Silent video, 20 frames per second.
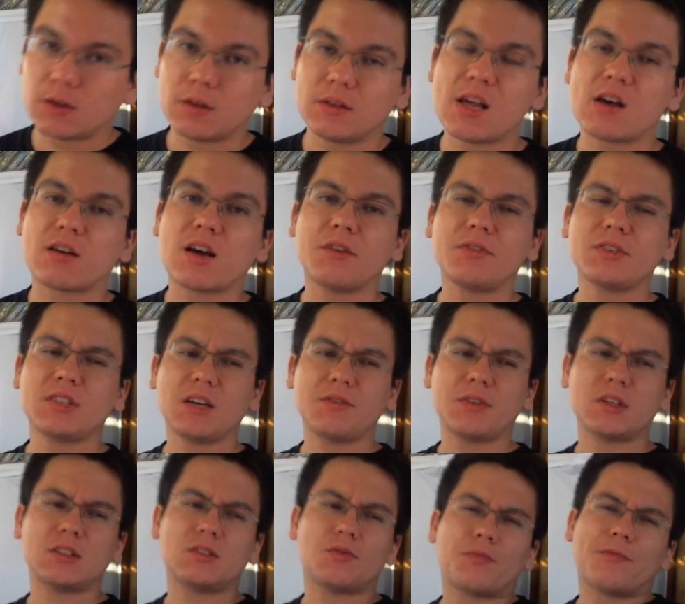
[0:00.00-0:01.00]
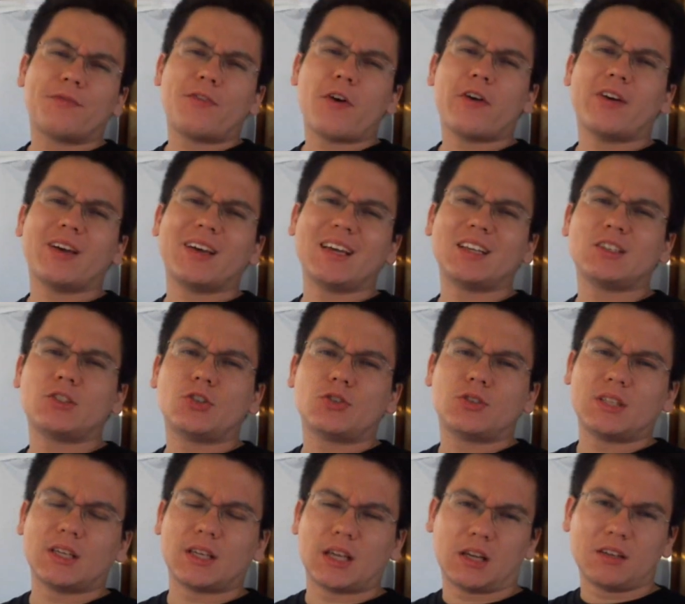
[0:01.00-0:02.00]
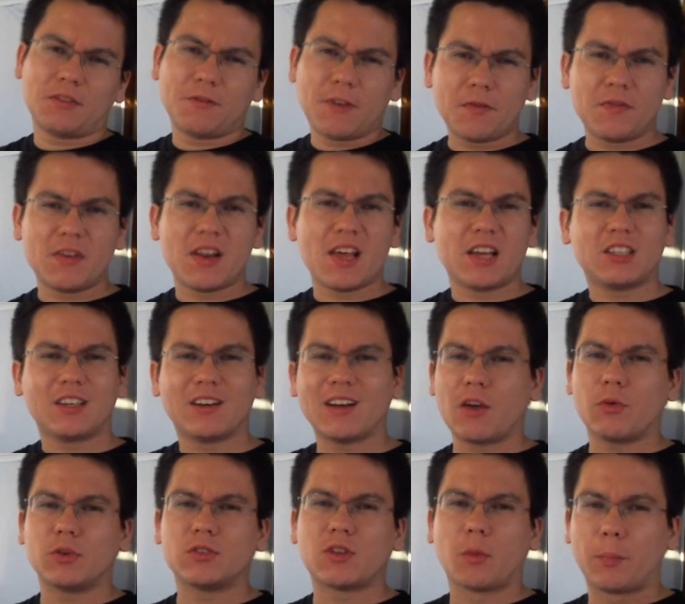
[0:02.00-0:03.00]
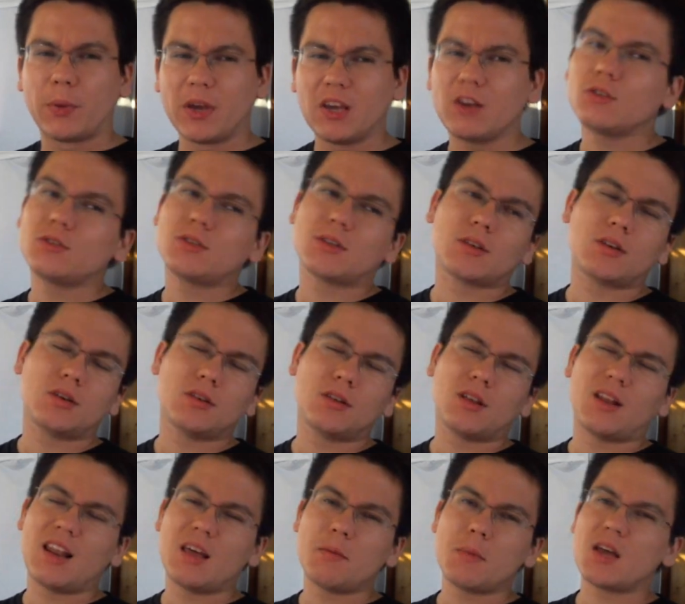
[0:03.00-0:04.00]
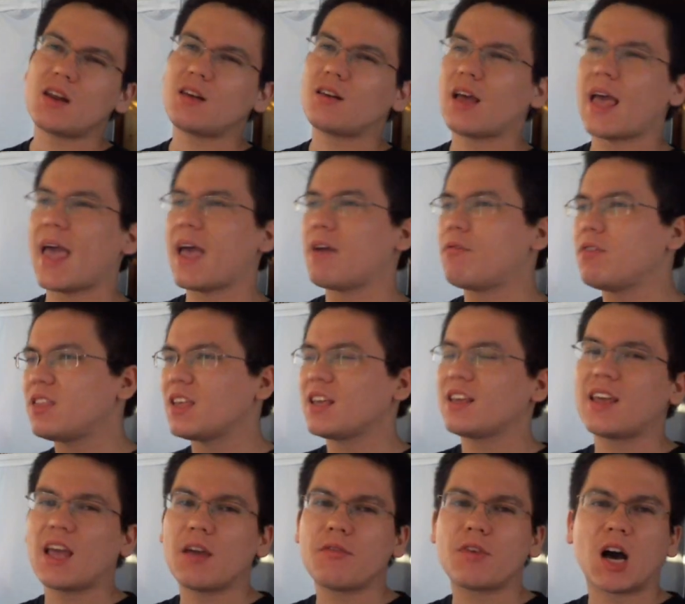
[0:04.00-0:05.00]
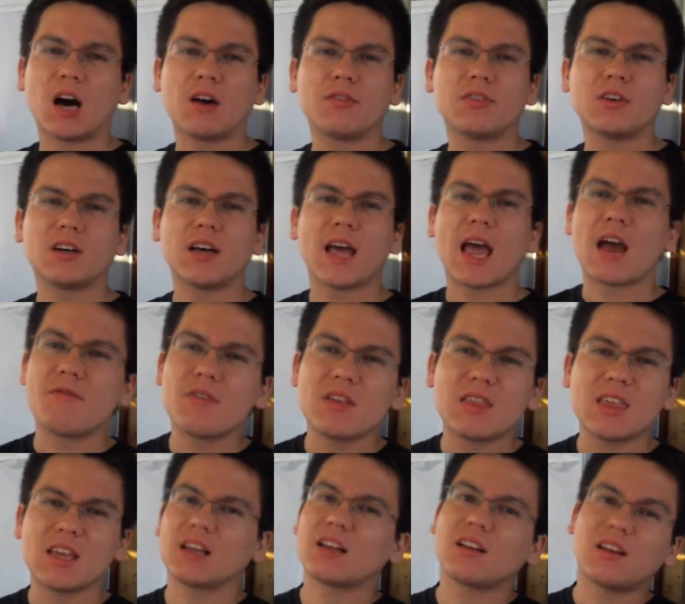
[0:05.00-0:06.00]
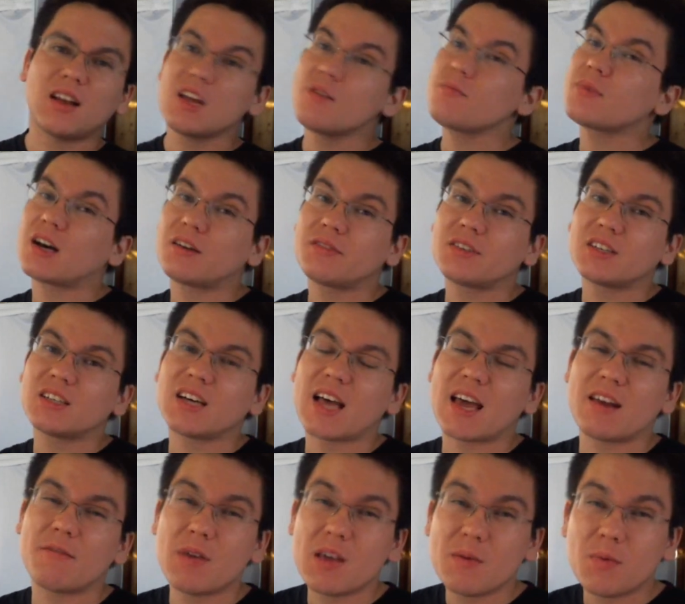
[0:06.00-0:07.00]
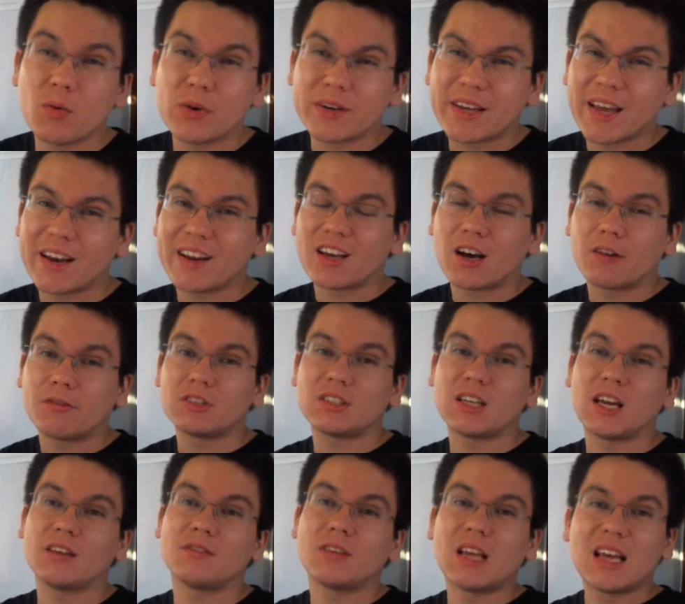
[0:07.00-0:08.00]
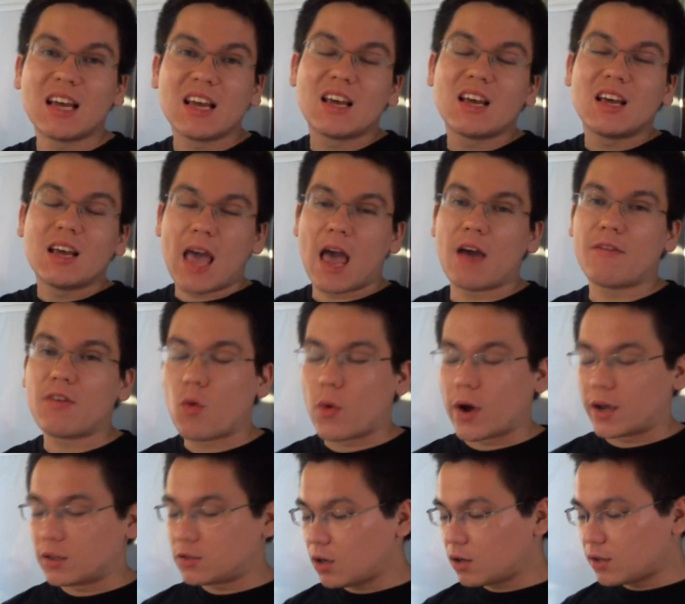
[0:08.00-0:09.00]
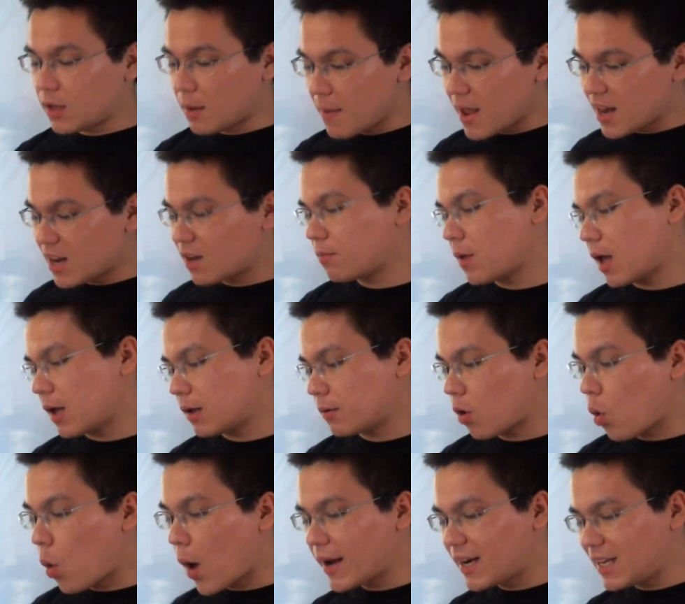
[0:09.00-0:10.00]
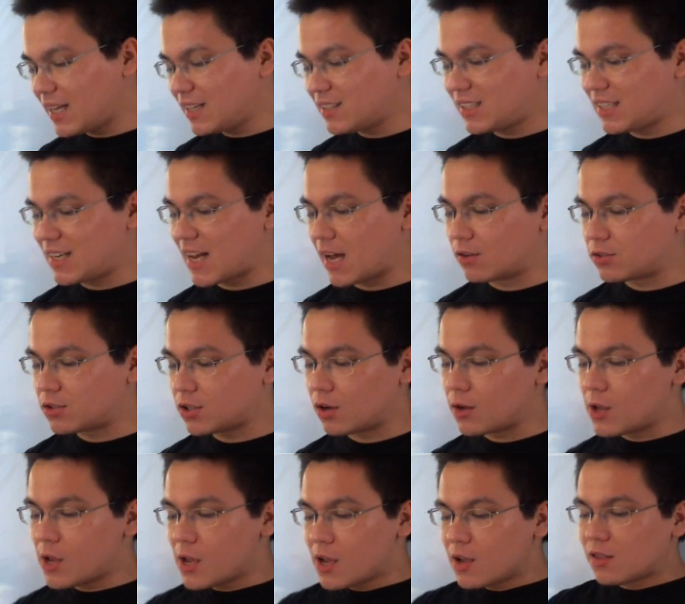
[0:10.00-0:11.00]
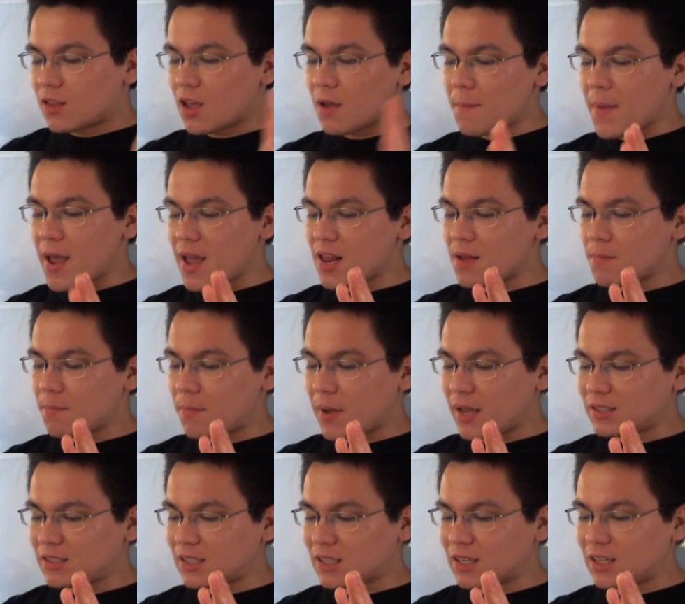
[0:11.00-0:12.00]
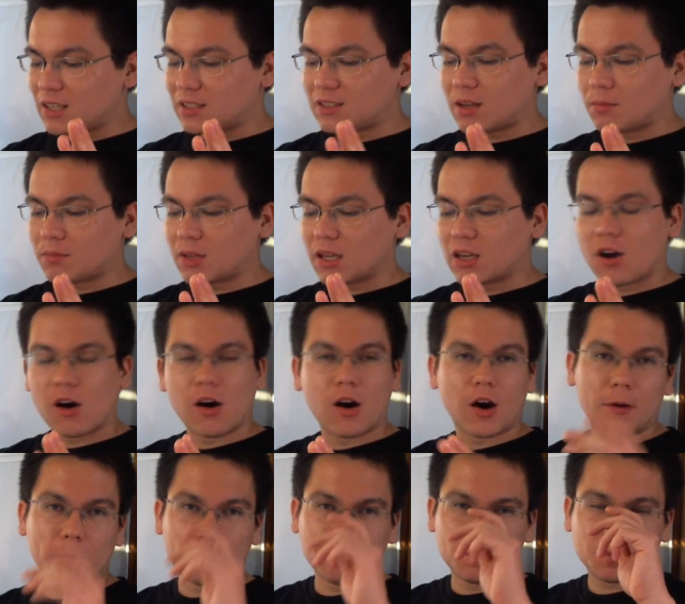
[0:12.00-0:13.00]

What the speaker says: Now, cover save is very interesting. In 5th edition, it was abused to the limit. Everything gave cover, everything claimed cover, and people were getting cover saves everywhere. So they made it quite easy now. So they made it basically something called,